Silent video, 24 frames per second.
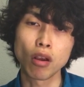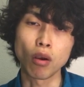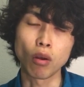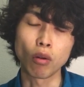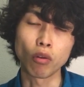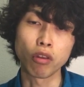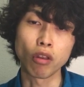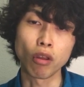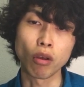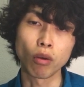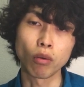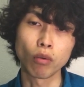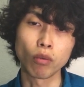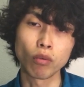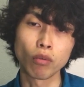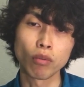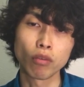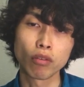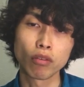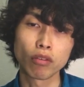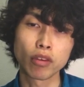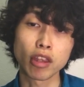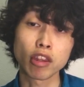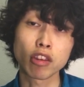although
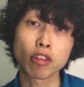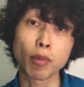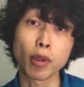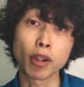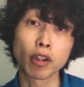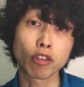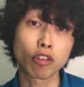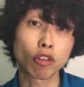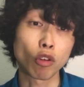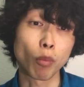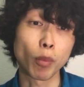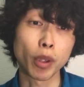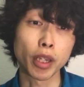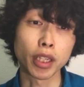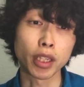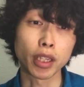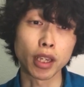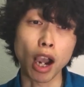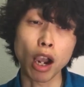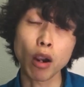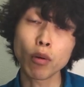they spend so many